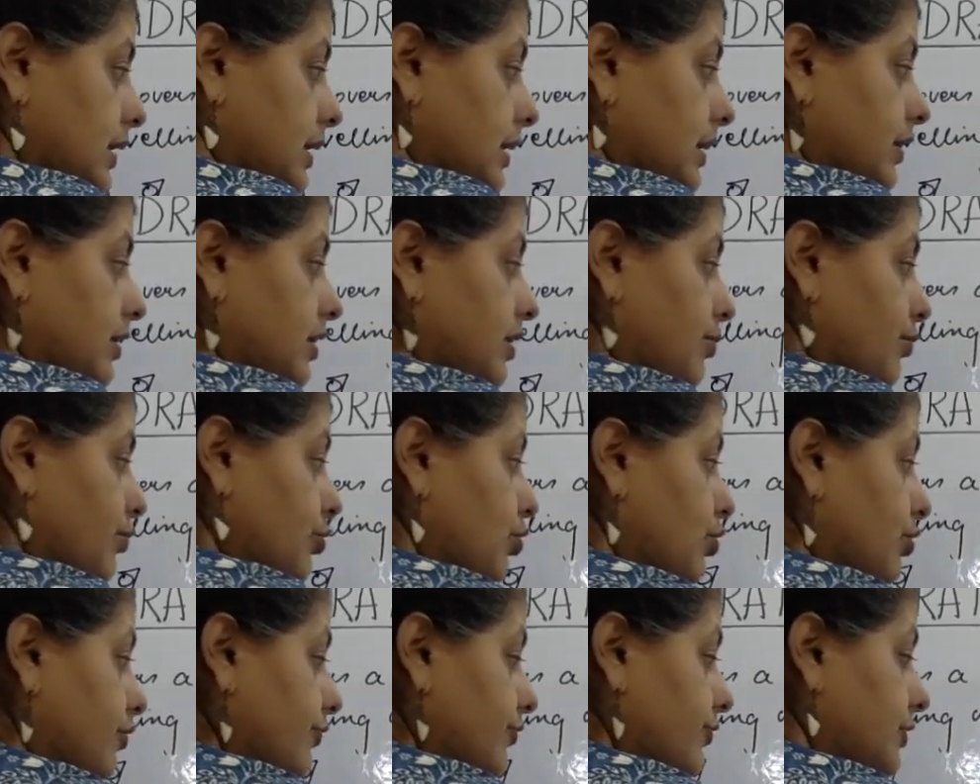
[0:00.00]

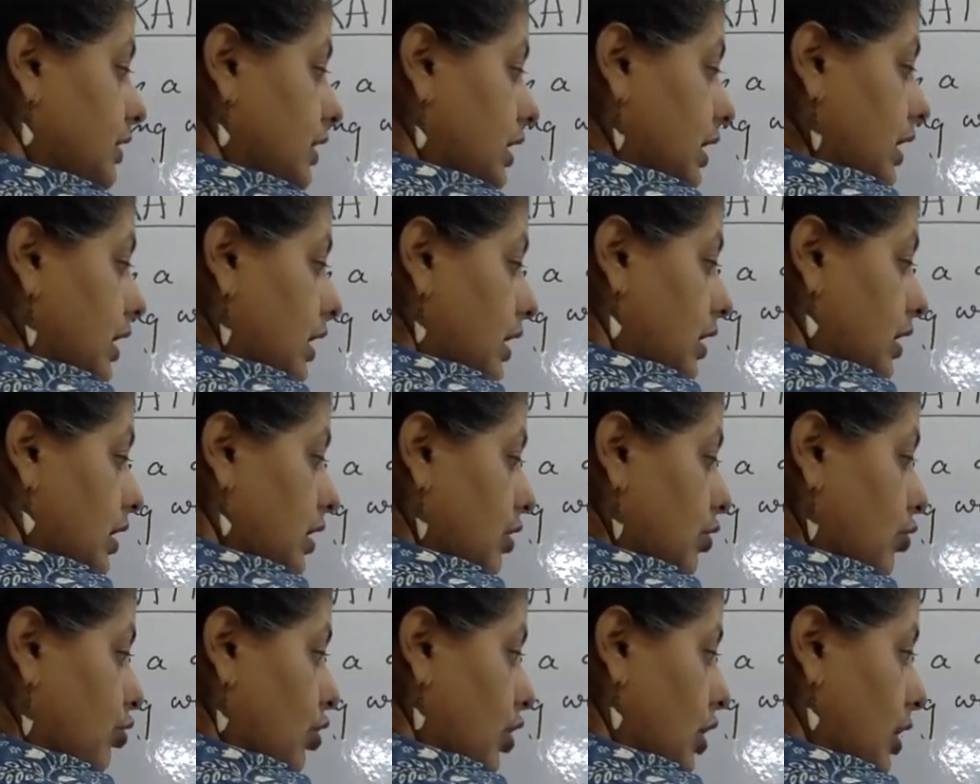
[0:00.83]
Remove the
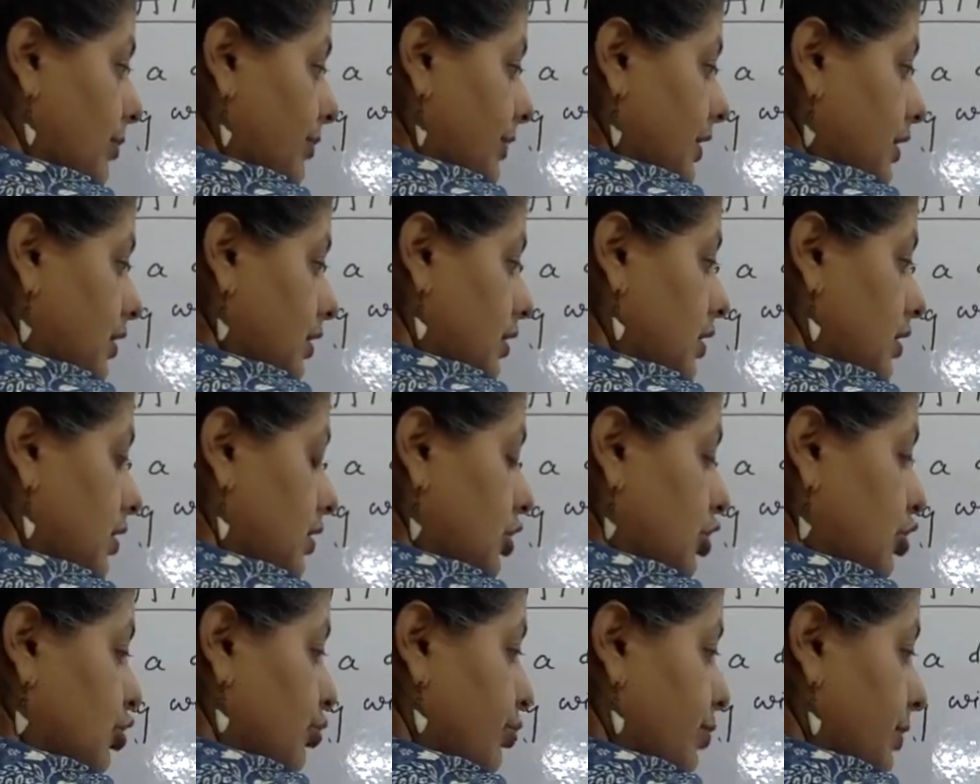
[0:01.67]
common
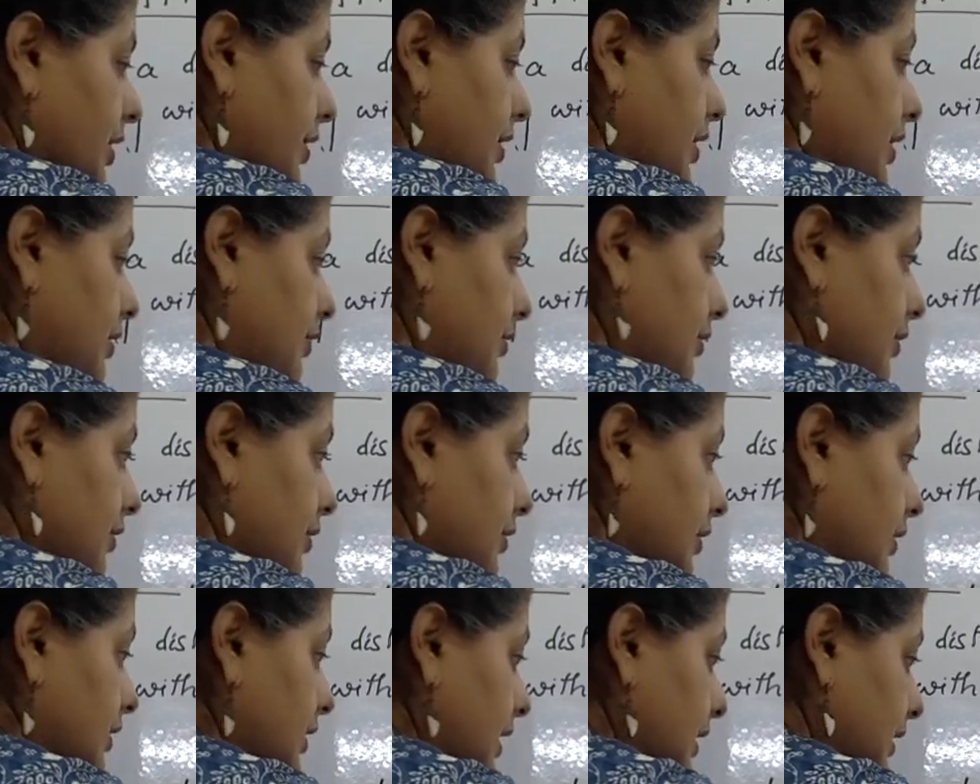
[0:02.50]

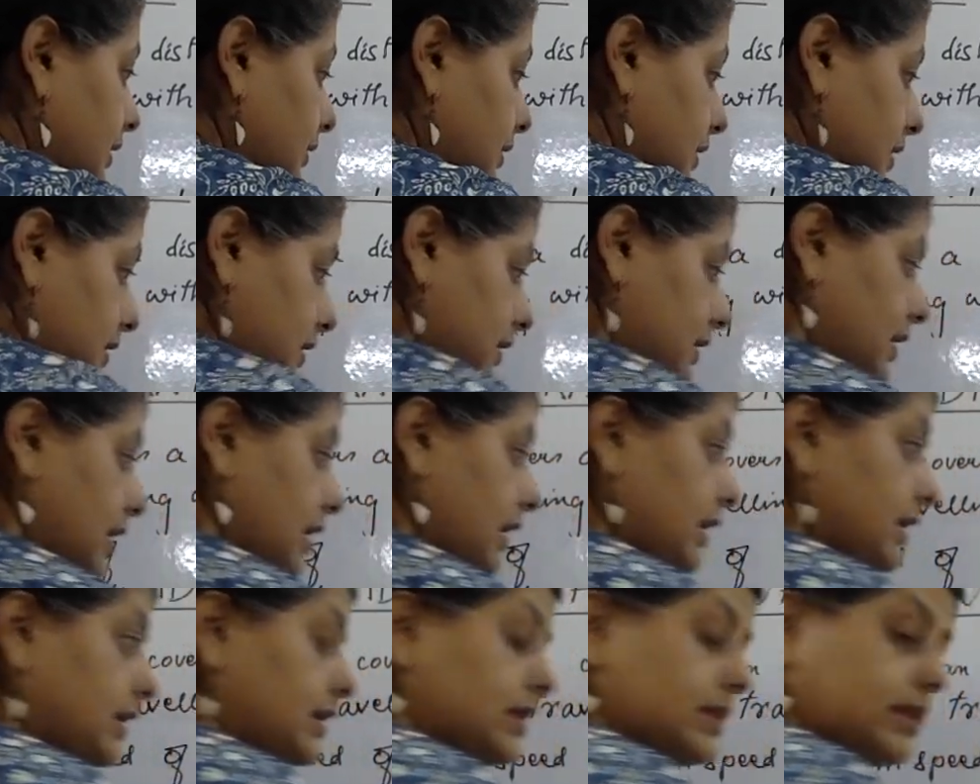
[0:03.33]
numerator like this.
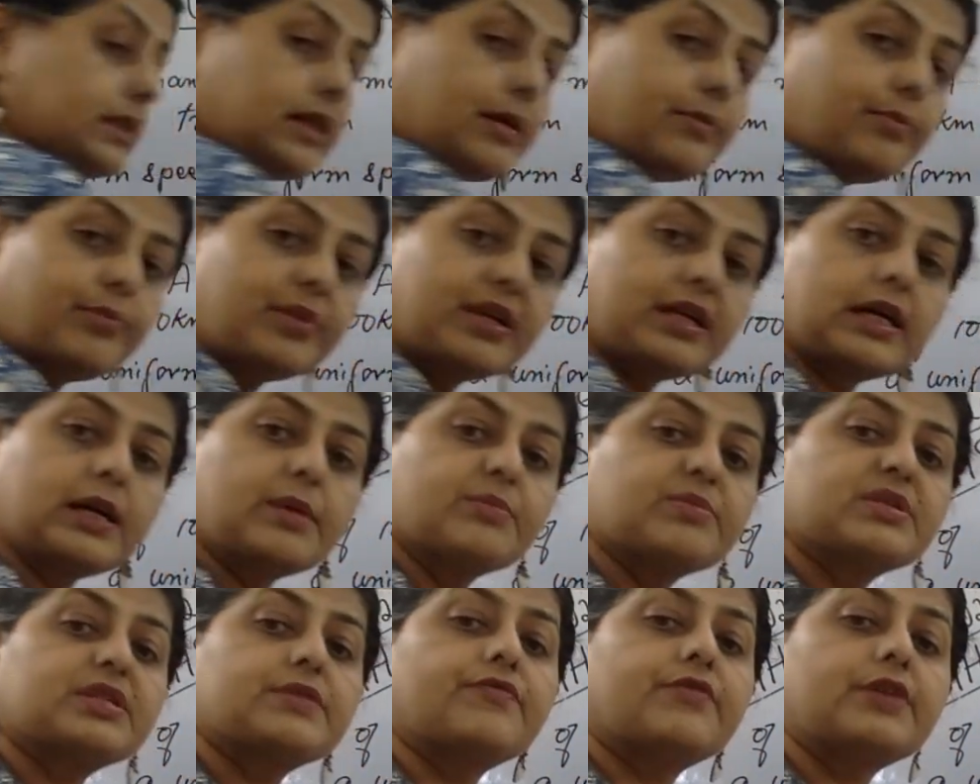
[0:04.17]
The sum
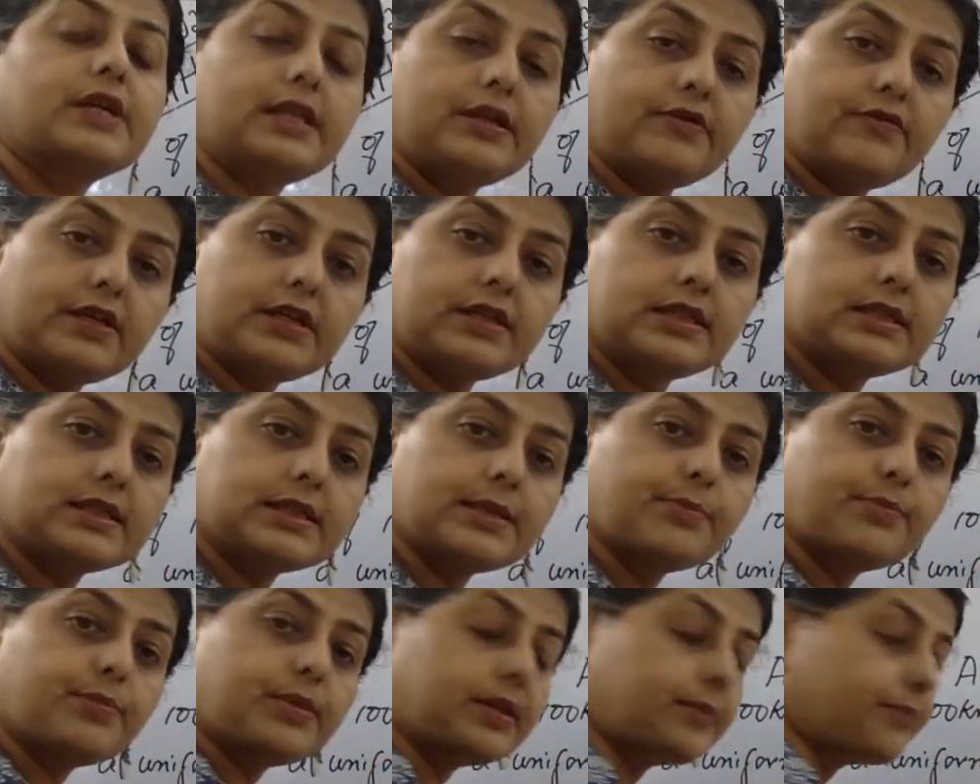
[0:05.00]
becomes very, very
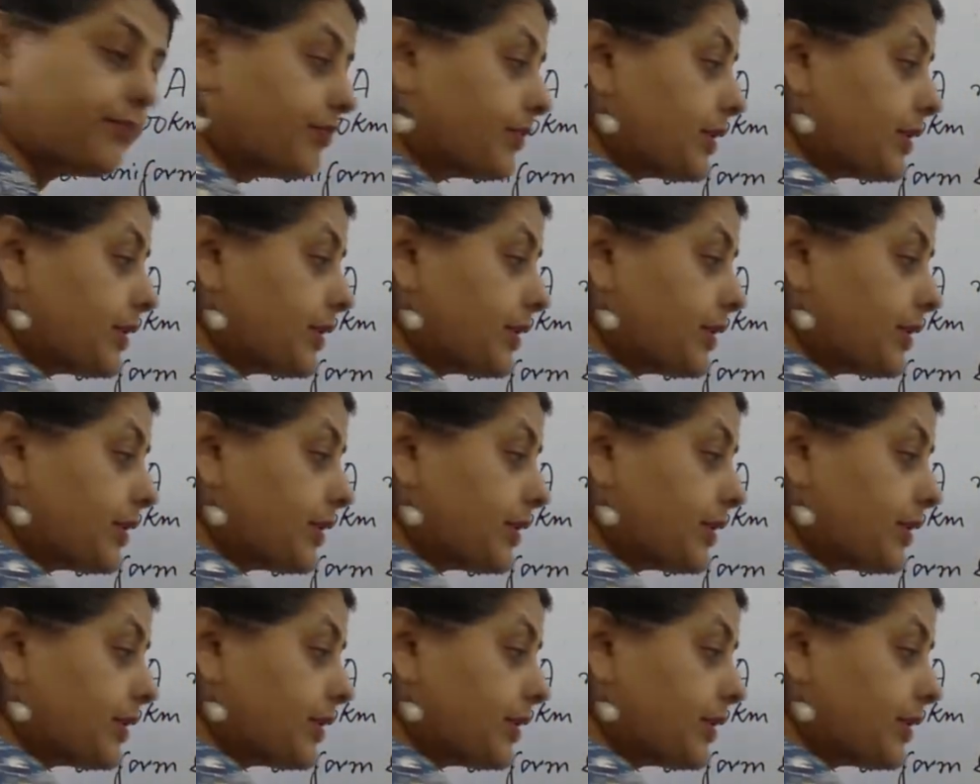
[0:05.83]
simple.